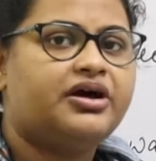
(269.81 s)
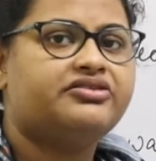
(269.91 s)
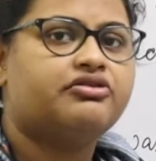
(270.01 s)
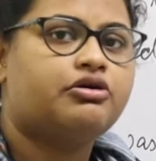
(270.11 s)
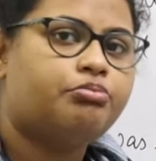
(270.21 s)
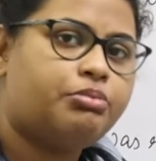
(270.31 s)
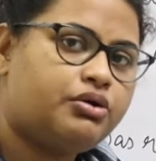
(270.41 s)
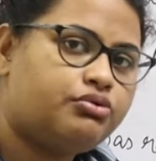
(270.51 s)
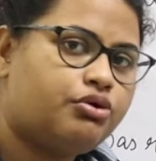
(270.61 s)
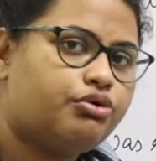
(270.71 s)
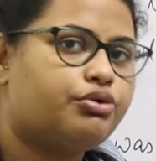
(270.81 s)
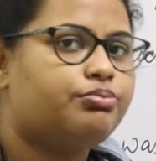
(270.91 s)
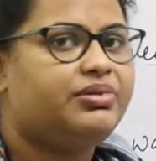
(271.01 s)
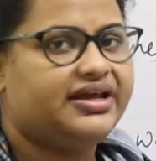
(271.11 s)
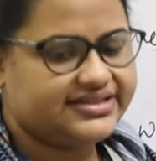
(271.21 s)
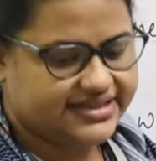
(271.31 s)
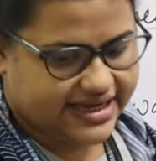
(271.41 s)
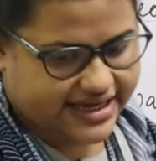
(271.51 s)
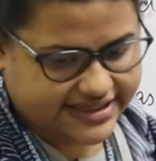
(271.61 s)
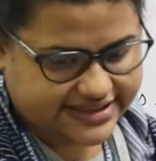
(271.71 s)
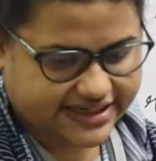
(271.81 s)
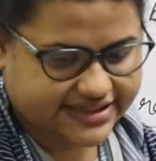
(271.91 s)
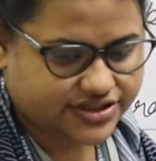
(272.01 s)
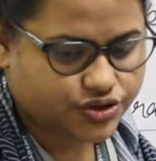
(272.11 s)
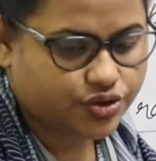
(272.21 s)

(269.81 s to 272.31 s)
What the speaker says: either a compound or a complex sentence.